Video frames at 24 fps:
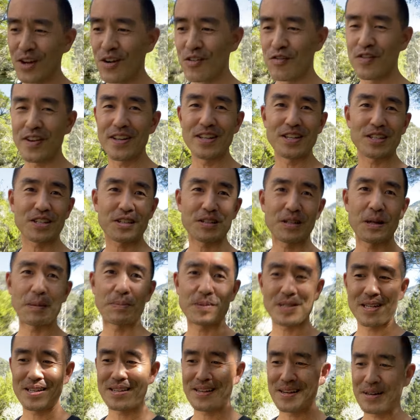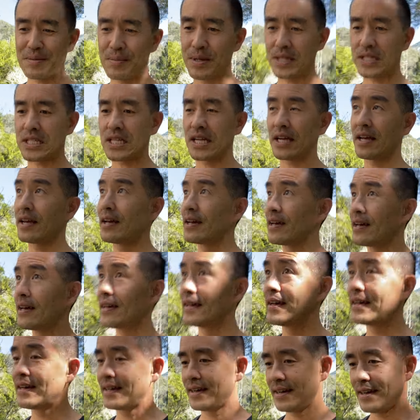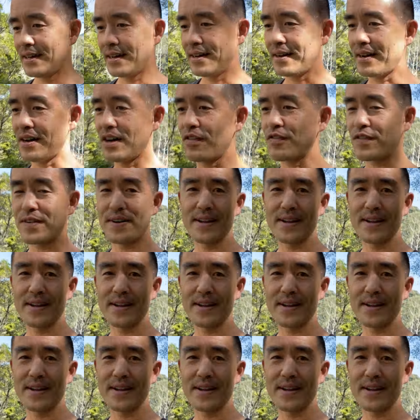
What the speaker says: fitness clips in here, but for